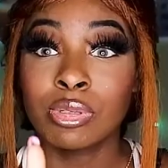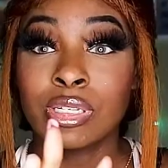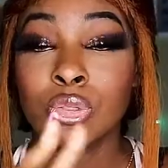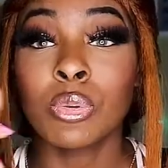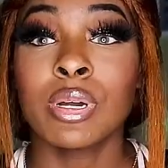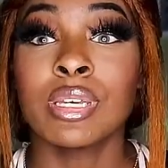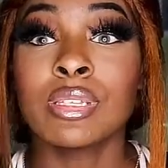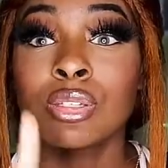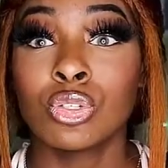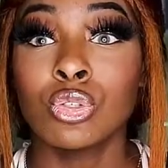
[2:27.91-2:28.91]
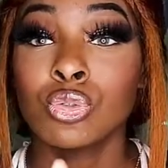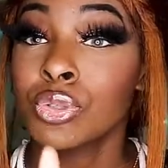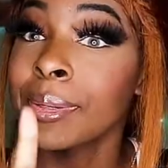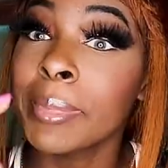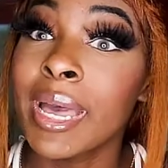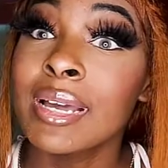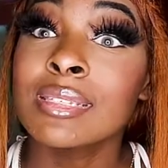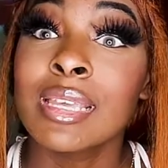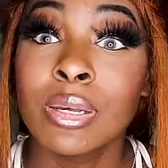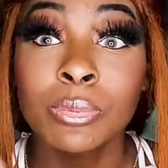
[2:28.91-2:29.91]
Three toys, two treat
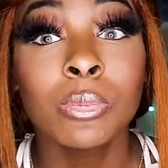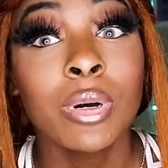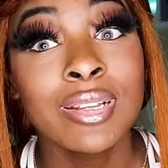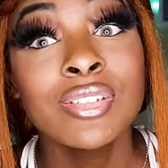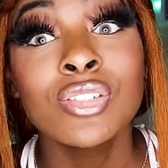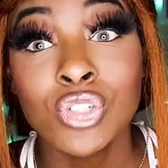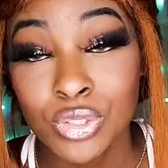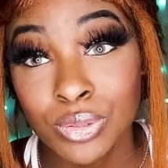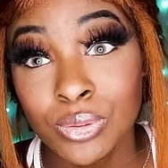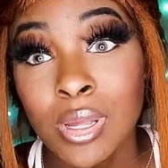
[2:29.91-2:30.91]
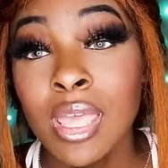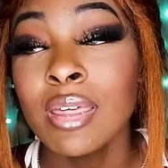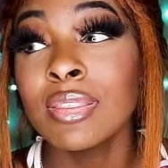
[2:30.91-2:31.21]
bags, and one chew.